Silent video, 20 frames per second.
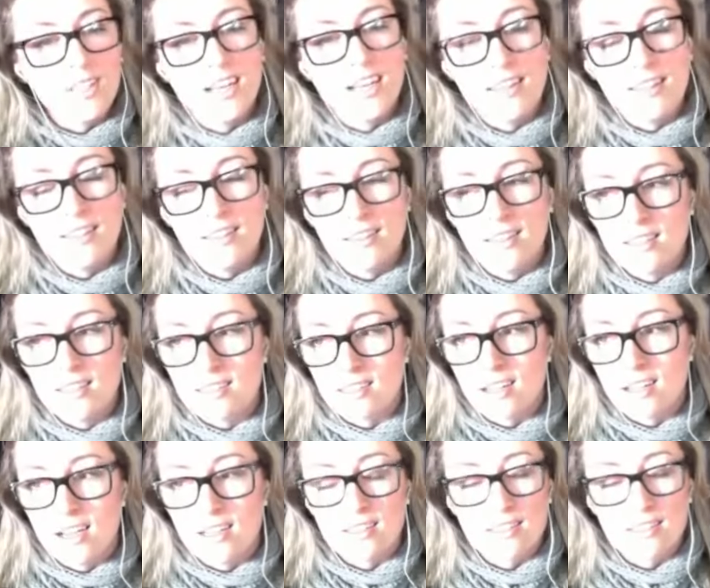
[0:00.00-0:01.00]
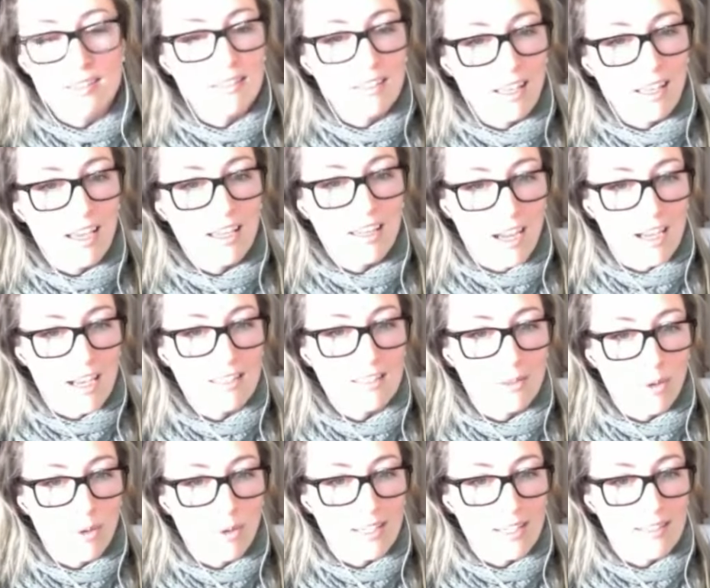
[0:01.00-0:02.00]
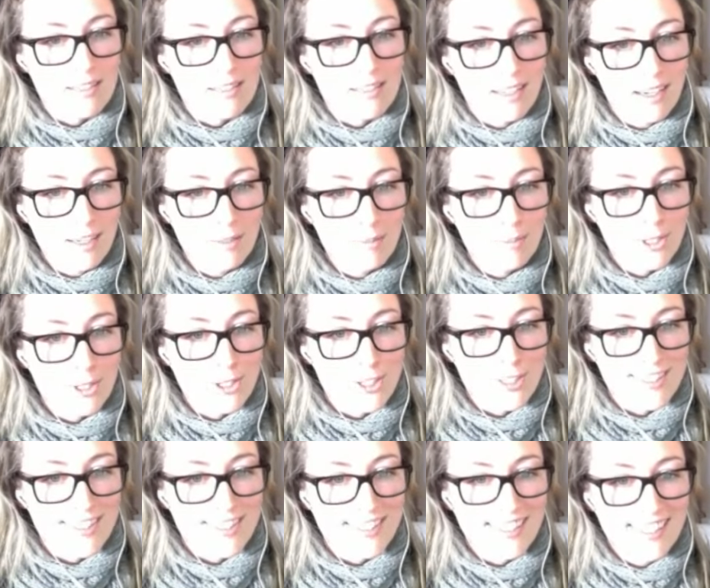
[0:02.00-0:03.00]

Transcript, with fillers: And I think that's a nicer way to see it, because